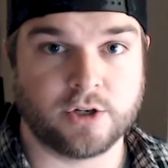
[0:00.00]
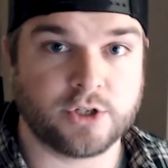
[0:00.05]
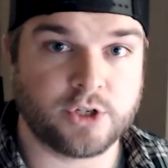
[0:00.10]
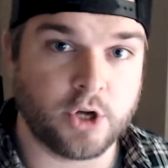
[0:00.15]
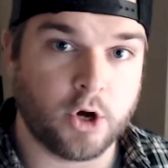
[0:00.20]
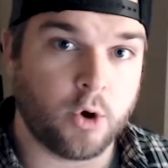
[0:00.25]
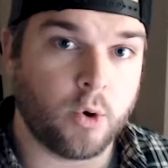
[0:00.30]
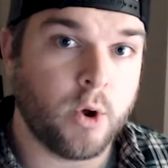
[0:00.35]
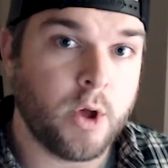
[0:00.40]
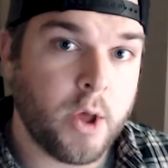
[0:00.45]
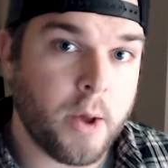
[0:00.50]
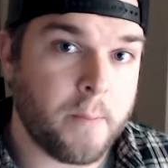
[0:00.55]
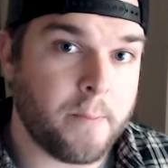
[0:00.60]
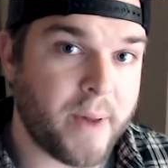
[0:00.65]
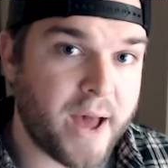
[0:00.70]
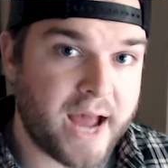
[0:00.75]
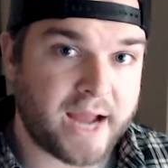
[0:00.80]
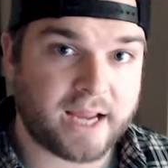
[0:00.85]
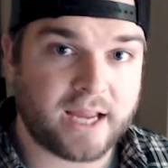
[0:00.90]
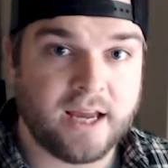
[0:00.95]
So
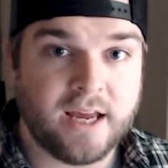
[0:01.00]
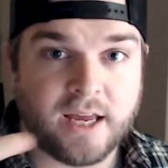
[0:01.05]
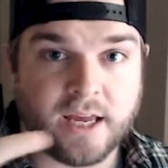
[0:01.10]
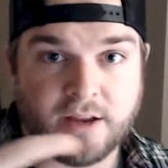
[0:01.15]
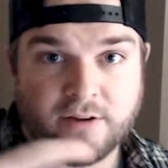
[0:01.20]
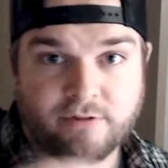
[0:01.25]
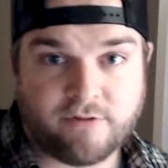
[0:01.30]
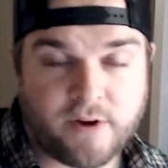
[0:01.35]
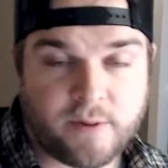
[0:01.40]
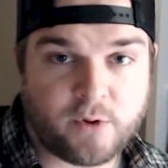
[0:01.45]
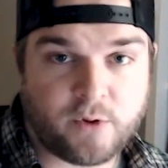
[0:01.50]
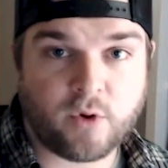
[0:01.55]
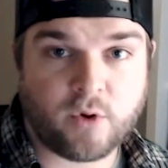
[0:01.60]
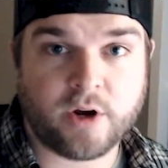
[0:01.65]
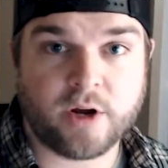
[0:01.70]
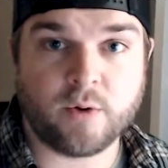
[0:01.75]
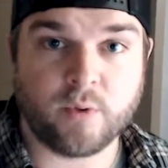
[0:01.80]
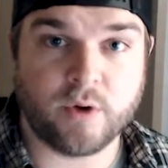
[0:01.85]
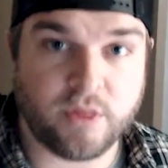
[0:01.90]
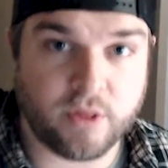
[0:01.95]
back in
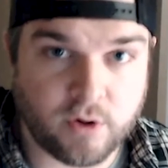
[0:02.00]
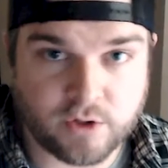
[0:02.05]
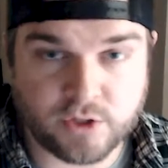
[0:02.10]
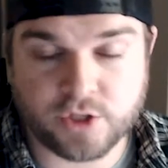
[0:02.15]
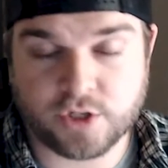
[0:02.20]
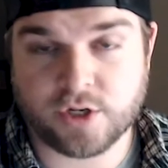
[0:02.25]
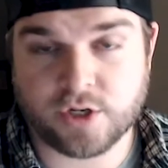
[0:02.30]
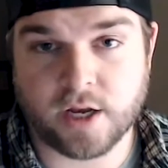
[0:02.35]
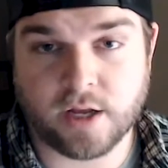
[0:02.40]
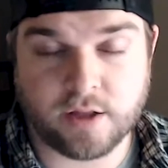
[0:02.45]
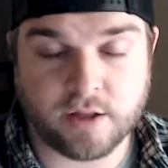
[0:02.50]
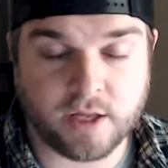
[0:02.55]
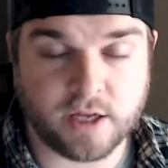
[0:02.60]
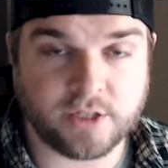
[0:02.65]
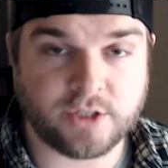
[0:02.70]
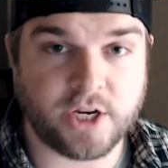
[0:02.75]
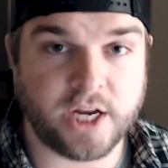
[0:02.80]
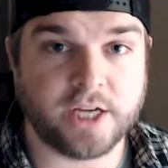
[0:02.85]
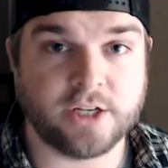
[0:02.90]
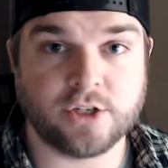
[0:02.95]
February, when those
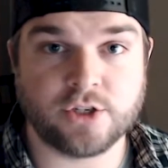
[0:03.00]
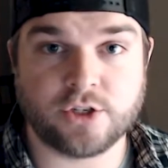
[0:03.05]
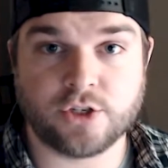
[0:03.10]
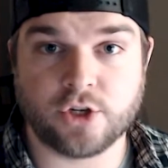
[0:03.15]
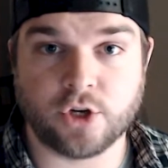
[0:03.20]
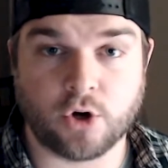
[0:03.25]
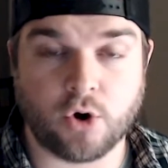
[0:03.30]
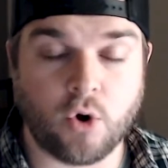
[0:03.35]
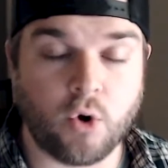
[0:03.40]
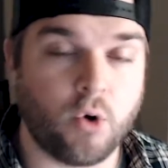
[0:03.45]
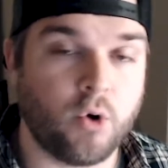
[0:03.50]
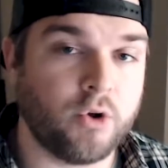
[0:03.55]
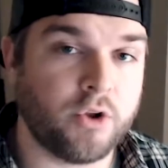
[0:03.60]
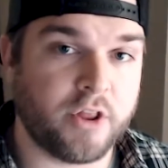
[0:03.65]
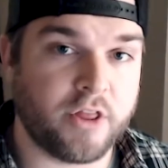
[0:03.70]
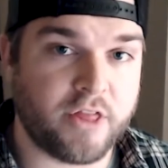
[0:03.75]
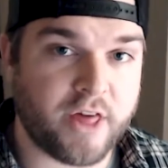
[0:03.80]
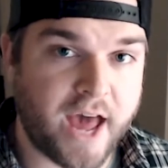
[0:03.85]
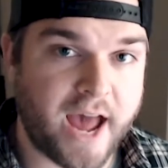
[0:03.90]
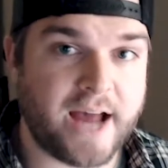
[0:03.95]
changes took
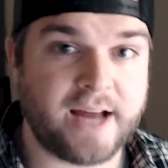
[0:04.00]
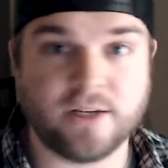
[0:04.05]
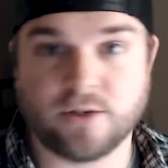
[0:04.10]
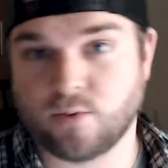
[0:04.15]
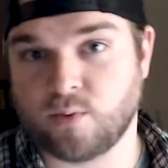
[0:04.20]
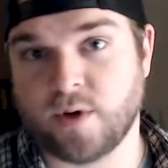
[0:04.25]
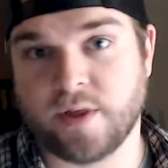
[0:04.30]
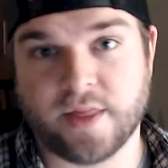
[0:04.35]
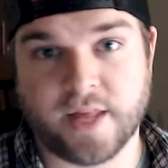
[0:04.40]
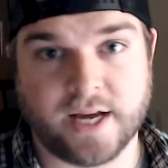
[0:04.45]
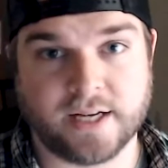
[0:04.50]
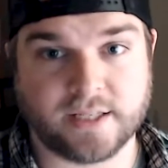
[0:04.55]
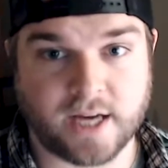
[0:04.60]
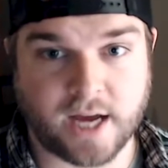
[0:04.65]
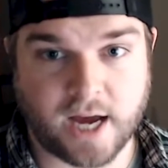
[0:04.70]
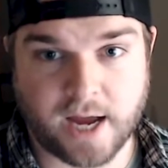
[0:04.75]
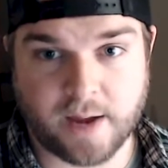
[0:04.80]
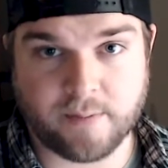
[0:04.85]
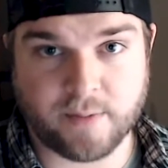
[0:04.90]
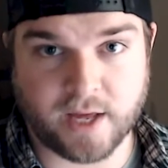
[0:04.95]
hold, that is when
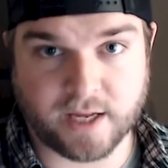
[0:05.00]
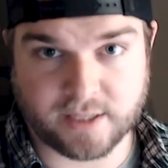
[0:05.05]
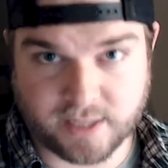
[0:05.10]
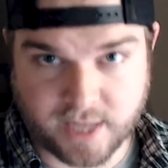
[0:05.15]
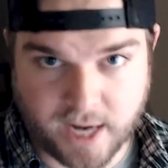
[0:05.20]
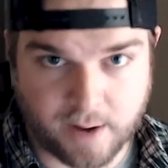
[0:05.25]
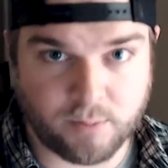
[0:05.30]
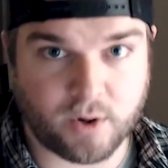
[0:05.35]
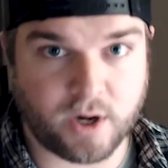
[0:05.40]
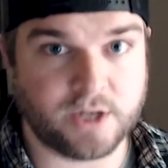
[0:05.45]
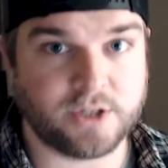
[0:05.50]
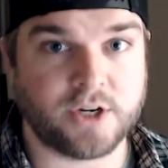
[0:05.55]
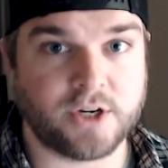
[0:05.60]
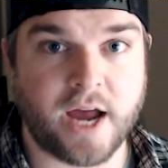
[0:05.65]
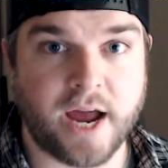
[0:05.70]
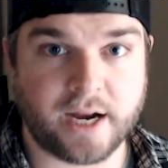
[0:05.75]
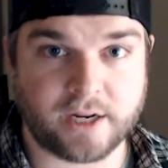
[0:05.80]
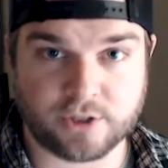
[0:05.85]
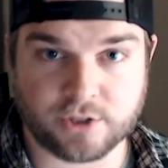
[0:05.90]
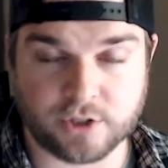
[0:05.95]
that stopwatch
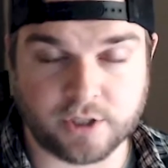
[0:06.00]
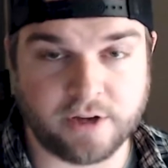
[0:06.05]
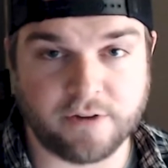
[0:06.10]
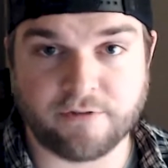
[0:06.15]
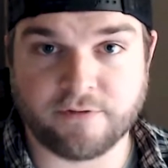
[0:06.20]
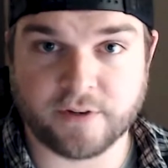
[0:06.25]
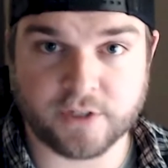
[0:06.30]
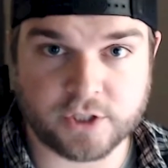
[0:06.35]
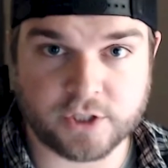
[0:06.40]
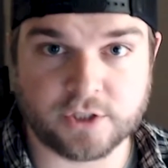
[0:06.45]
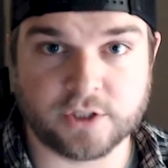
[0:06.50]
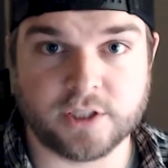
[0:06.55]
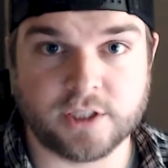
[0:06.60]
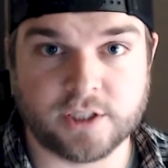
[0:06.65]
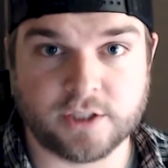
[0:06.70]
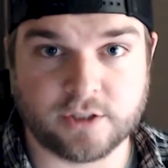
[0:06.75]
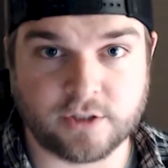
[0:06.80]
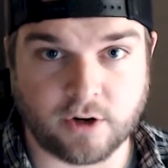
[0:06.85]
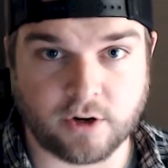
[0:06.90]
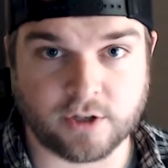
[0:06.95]
actually officially
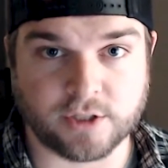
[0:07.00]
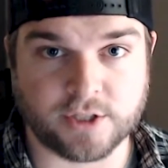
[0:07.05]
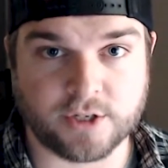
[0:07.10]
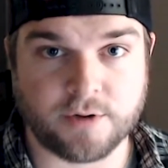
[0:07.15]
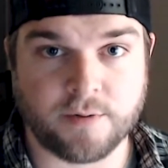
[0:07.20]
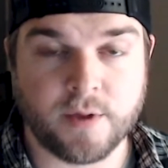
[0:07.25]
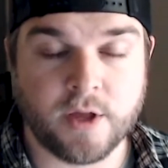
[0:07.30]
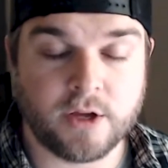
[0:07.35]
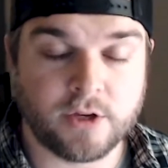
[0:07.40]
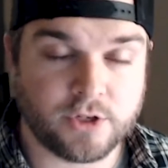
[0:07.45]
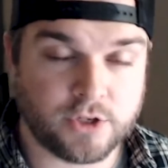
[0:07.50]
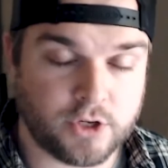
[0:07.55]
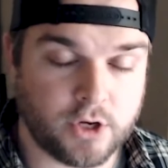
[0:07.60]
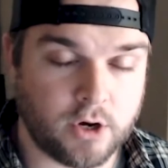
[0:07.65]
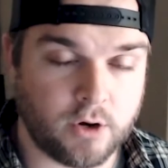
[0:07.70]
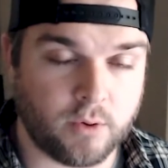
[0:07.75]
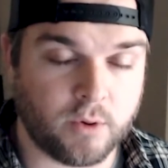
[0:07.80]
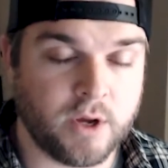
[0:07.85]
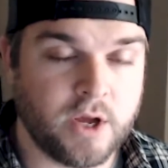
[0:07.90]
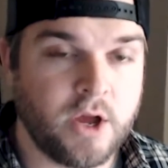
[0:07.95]
starts.
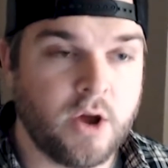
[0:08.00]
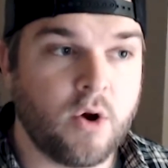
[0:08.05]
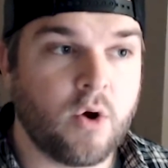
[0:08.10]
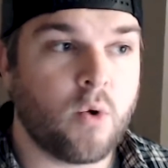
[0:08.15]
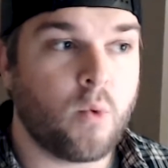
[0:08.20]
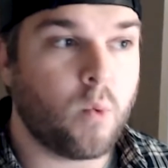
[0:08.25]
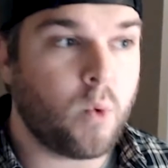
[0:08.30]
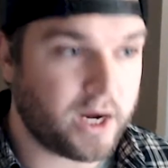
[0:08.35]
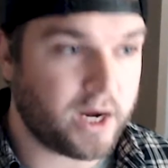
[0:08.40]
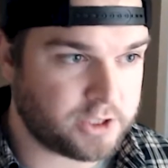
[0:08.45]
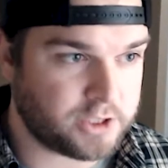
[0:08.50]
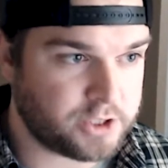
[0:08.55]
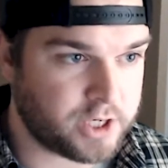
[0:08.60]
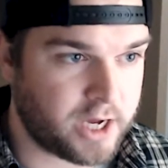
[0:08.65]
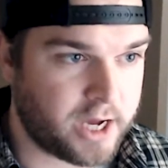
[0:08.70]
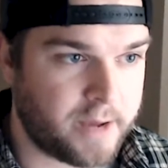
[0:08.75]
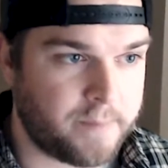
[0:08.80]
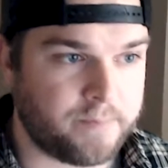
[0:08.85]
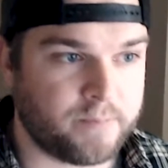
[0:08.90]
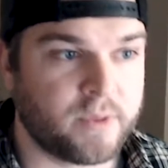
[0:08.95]
So watch
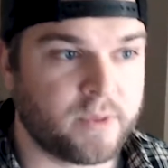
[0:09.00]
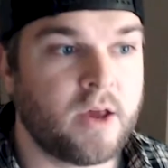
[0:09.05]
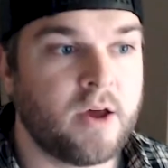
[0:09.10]
time.